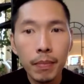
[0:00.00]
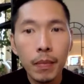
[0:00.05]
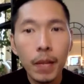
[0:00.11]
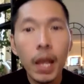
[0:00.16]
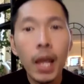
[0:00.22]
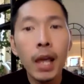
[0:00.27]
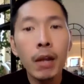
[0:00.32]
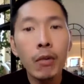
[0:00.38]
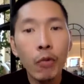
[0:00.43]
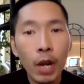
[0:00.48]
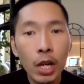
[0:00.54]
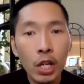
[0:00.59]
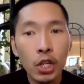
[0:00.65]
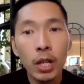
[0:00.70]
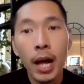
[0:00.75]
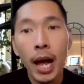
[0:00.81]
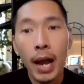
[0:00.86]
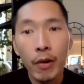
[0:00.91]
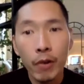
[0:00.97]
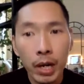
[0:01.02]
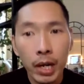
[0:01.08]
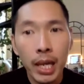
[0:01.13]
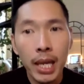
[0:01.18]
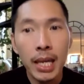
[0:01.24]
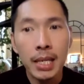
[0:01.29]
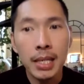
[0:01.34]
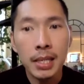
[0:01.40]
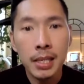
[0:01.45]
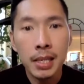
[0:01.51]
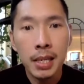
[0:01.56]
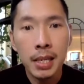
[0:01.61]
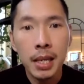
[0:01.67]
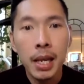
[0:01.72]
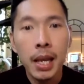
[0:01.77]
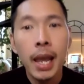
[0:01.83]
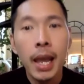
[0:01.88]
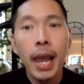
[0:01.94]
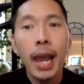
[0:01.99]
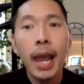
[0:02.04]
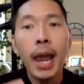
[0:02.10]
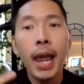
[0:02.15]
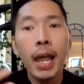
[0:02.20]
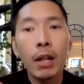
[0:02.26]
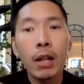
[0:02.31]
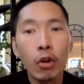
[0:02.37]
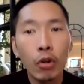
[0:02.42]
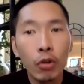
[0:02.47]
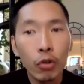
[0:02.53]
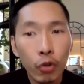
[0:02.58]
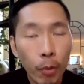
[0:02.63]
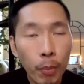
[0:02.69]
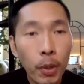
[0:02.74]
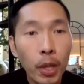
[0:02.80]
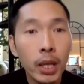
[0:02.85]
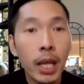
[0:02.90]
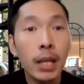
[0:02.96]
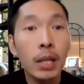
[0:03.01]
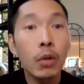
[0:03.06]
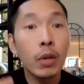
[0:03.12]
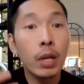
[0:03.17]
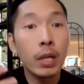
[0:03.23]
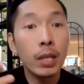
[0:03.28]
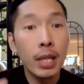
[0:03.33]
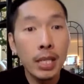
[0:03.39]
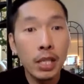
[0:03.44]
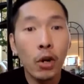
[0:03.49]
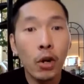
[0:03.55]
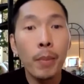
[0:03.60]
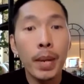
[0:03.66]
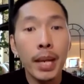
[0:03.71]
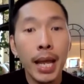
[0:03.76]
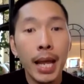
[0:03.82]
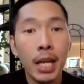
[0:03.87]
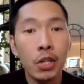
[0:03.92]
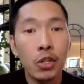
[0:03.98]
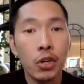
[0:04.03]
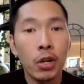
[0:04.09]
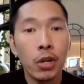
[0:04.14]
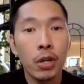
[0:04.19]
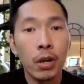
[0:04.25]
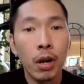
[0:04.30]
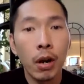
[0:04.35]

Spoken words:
and racial hierarchies and contributed to the discrimination